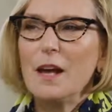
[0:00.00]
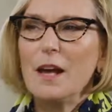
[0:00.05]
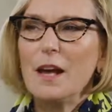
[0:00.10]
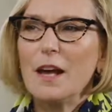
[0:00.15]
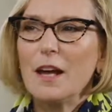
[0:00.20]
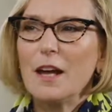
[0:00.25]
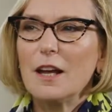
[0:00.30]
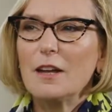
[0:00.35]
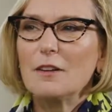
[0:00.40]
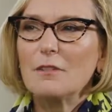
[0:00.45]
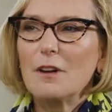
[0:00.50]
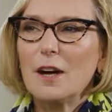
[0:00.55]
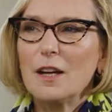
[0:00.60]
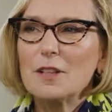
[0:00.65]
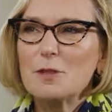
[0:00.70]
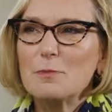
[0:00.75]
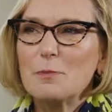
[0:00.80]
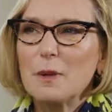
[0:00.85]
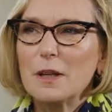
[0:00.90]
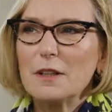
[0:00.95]
And I
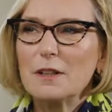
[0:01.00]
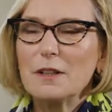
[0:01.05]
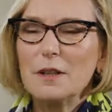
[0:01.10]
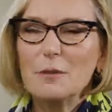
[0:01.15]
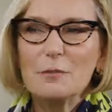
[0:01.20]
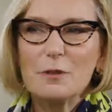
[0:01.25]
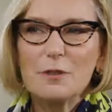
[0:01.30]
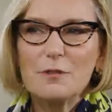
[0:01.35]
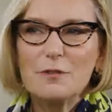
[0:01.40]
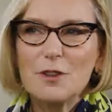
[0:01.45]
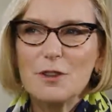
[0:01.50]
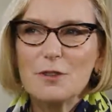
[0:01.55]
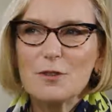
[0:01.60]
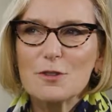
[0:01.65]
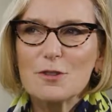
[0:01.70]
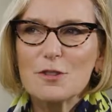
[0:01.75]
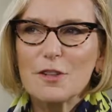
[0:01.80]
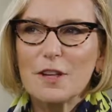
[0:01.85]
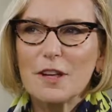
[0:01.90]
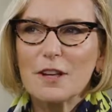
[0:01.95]
spent a number of
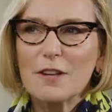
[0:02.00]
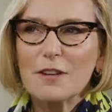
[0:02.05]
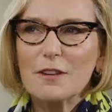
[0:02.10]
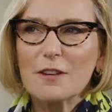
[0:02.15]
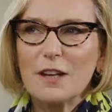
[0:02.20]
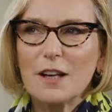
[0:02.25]
years there,